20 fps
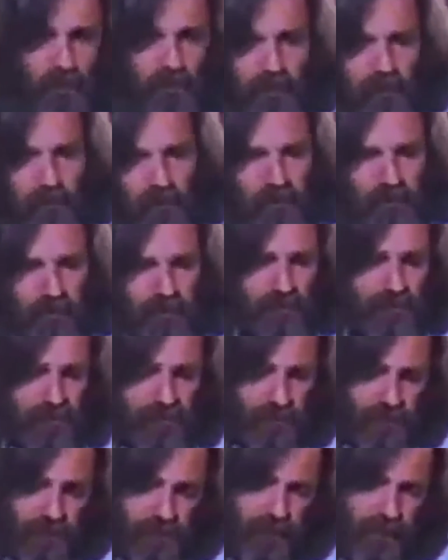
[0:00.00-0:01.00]
Court
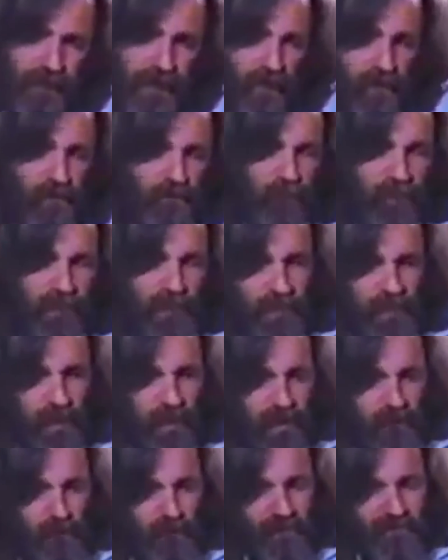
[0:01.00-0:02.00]
ruling that
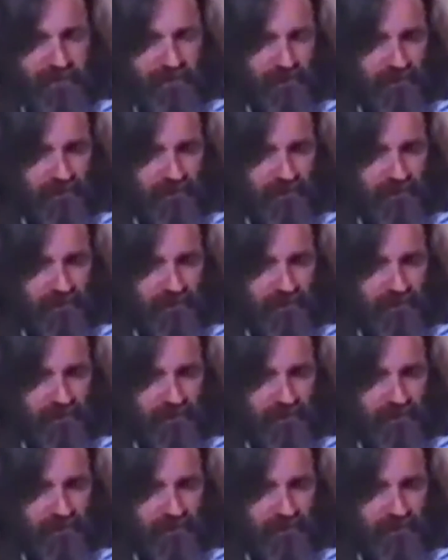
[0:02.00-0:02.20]
states